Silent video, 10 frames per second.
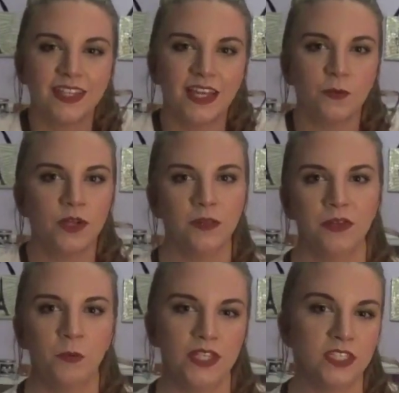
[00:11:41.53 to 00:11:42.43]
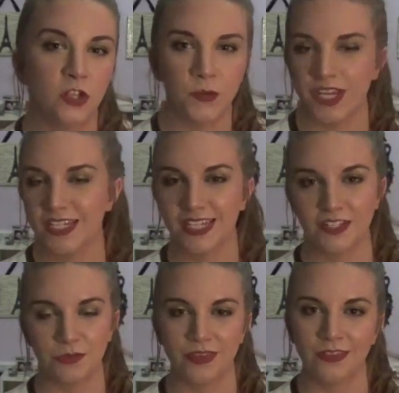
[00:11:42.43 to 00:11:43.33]
it wouldn't be wasting your money, because I
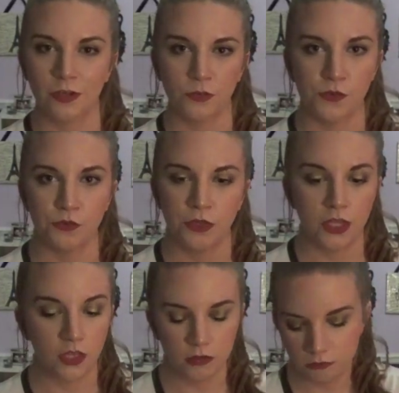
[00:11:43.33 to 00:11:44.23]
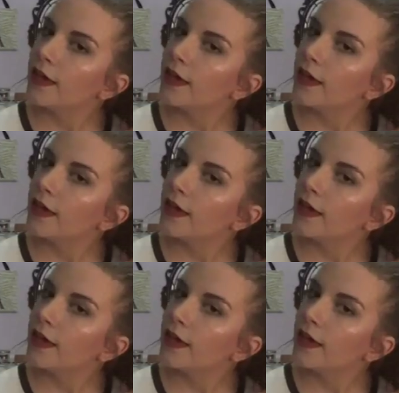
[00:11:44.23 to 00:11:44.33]
do think they're both really good.